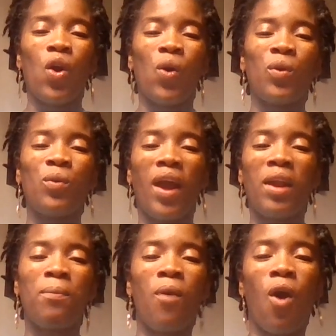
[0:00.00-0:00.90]
we write
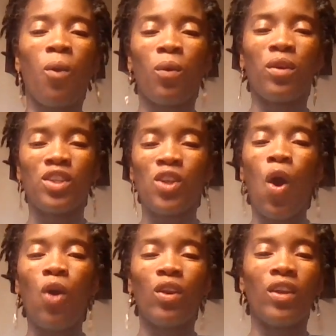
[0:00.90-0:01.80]
a poem where it's
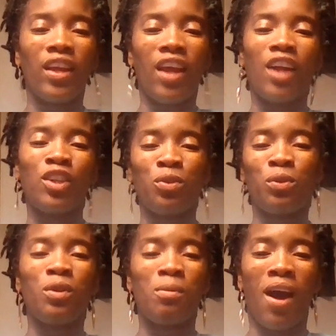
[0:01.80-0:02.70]
totally
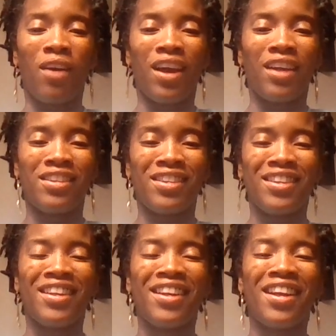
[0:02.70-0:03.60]
untrue about us.
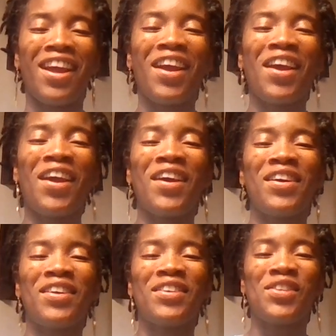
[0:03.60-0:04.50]

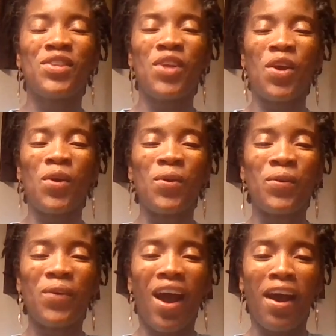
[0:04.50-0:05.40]

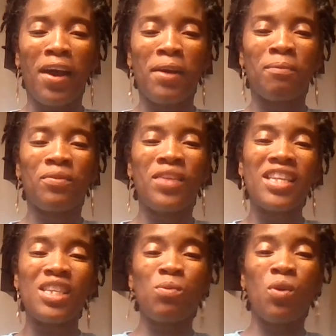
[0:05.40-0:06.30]
So
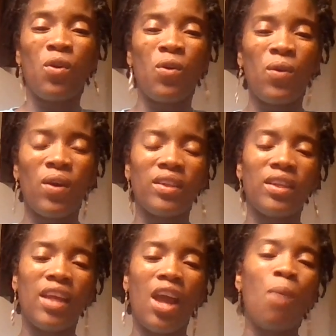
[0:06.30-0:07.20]
this will
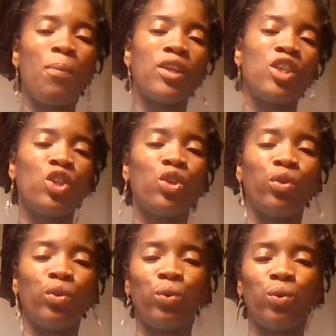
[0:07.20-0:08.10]
help us
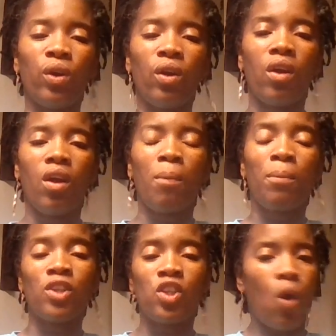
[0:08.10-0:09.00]
to
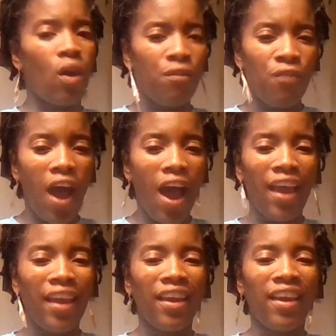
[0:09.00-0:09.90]

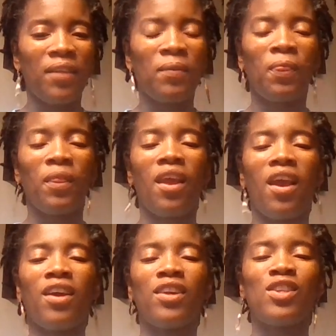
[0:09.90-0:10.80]
personify.
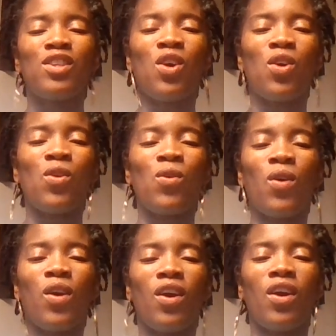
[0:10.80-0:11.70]

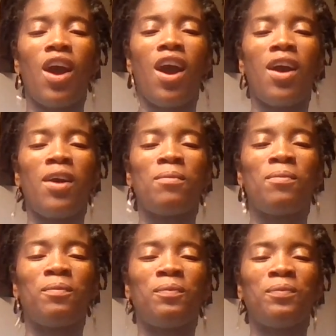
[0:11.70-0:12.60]
So
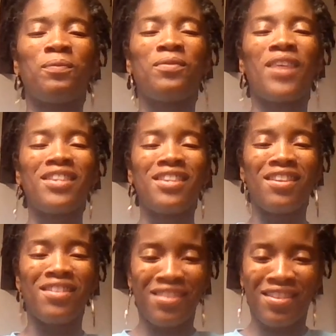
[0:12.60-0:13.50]
that's
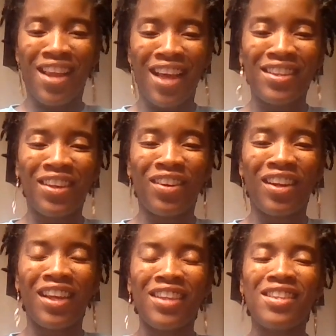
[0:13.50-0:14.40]
the last thing on the
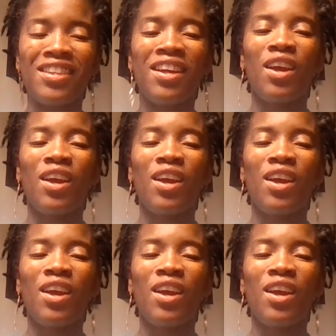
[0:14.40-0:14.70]
list.